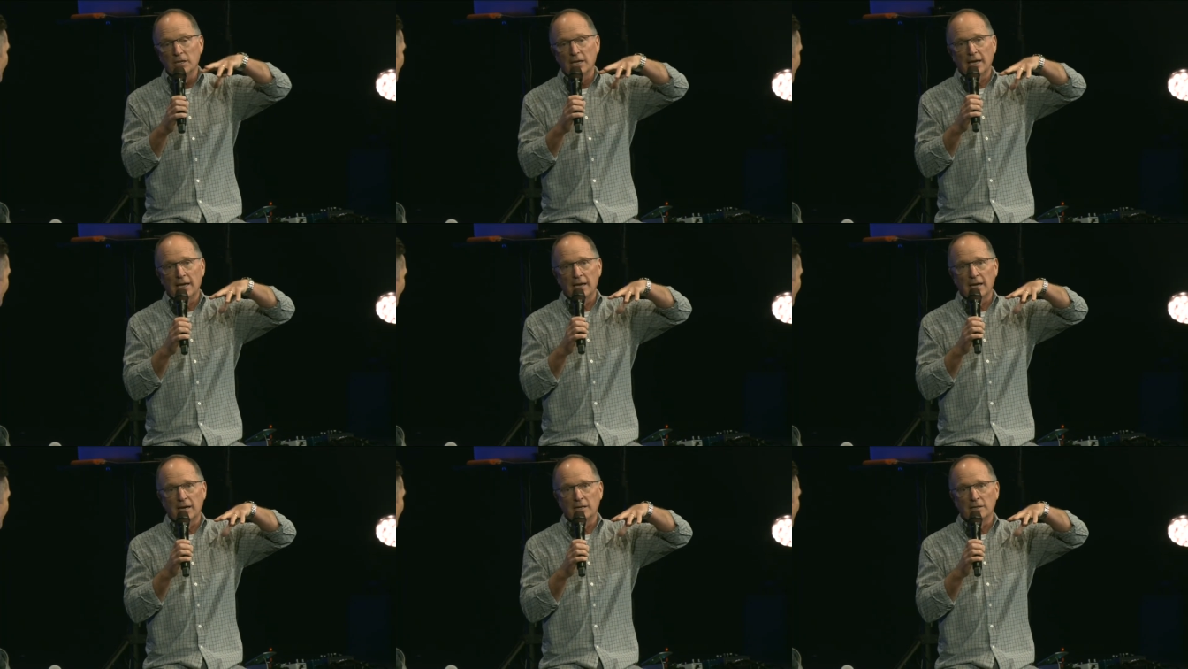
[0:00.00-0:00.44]

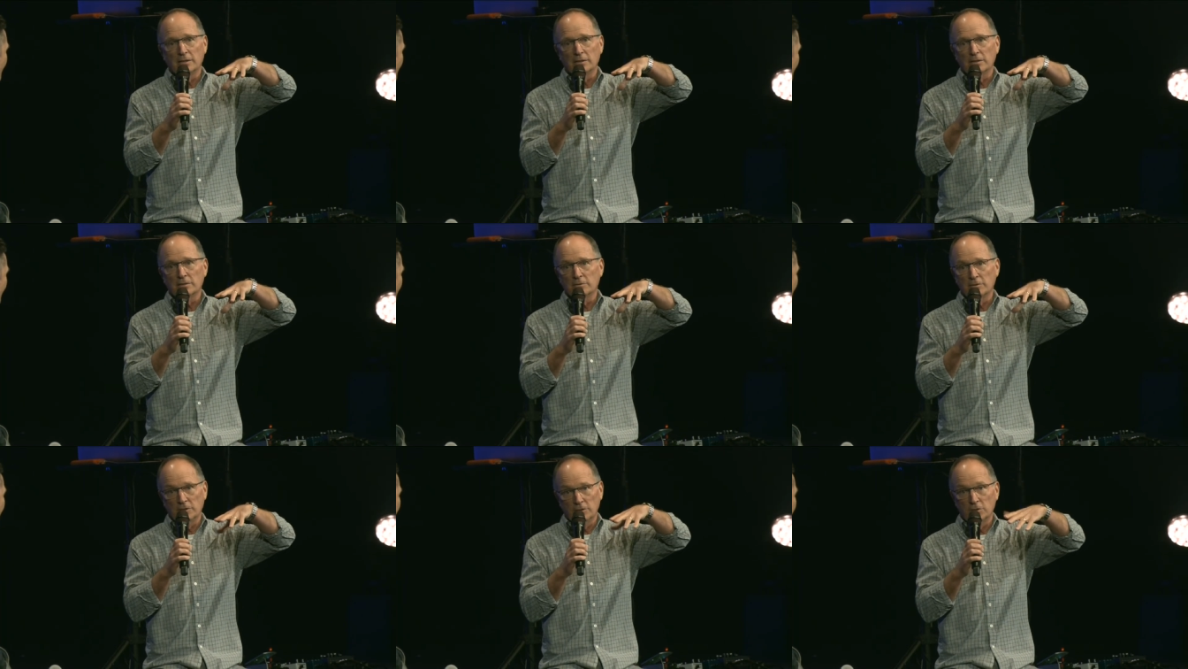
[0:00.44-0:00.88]
and
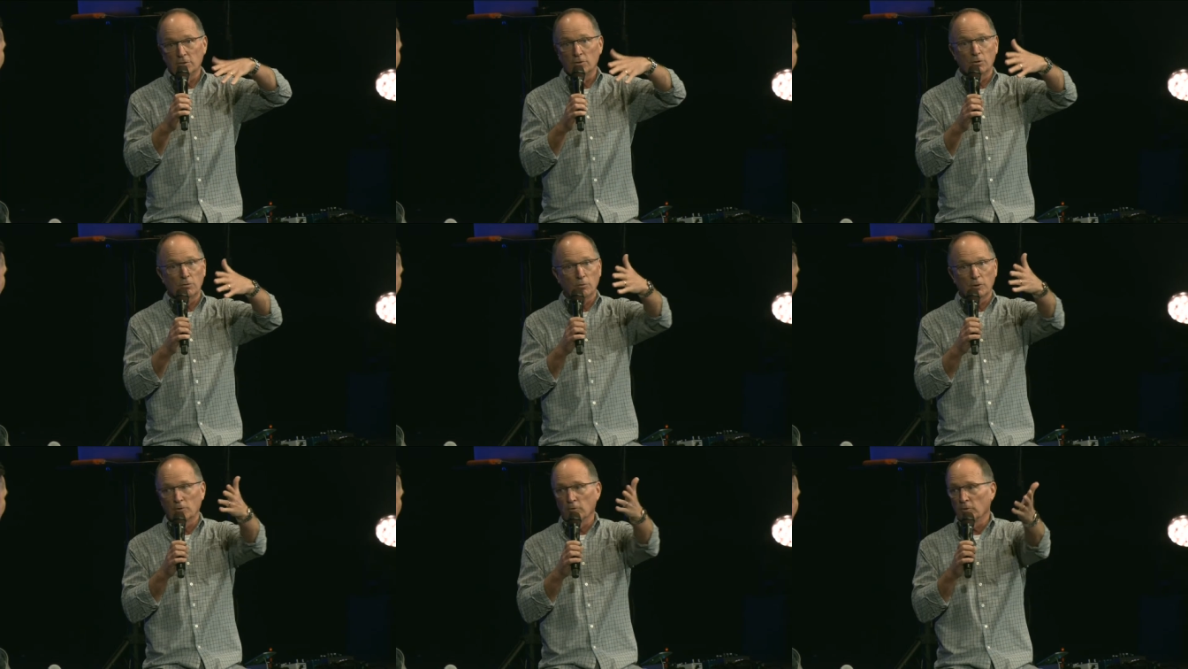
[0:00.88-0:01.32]
you know
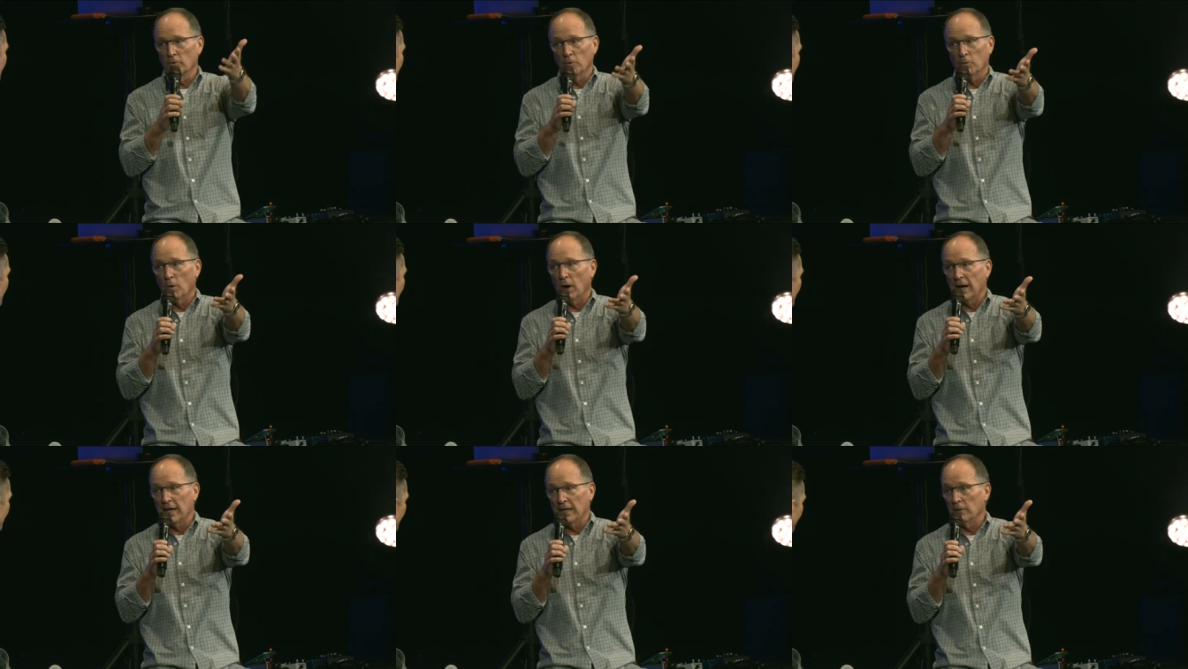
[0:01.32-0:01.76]
we were in
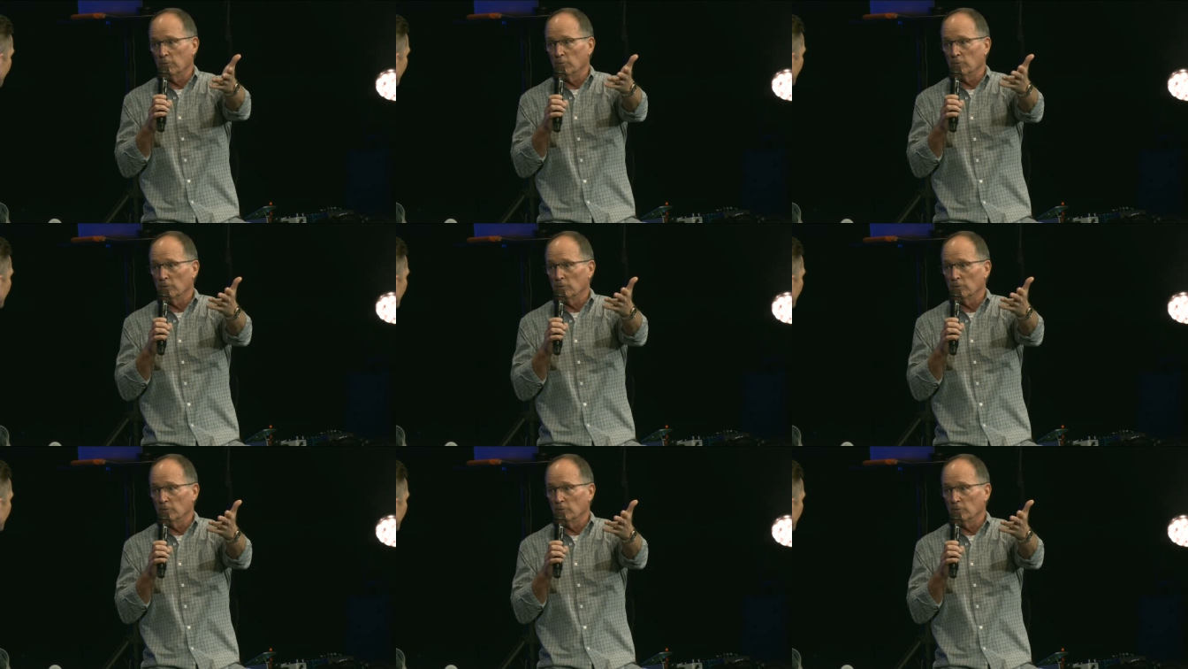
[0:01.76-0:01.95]
Hawaii. We